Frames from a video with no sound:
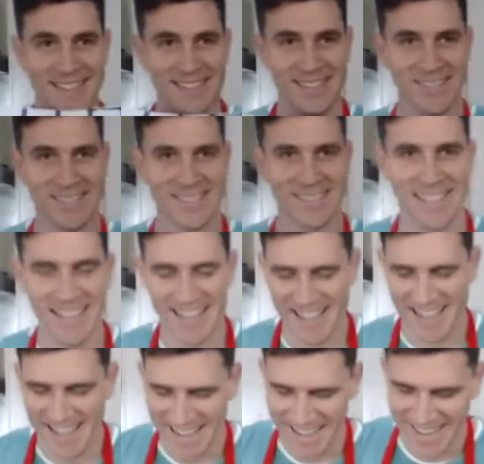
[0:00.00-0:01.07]
this.
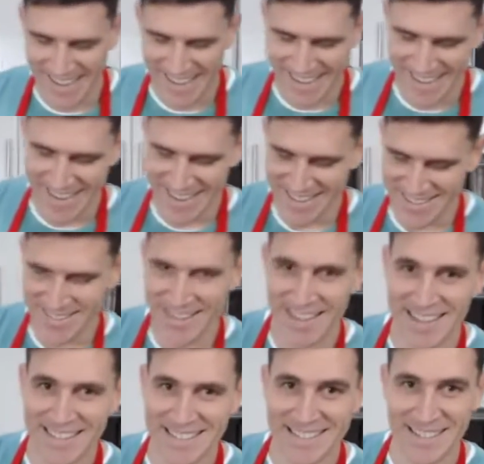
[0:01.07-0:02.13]
And you
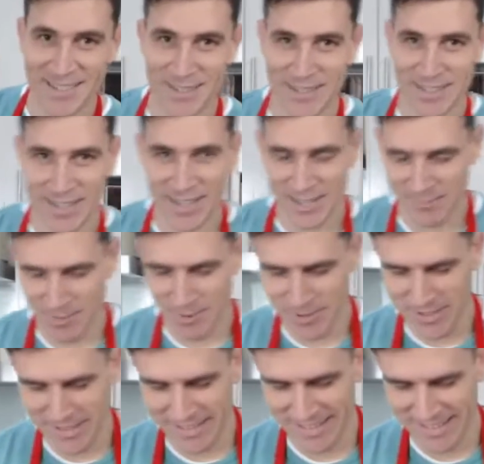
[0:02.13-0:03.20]
lay it down on the cutting board.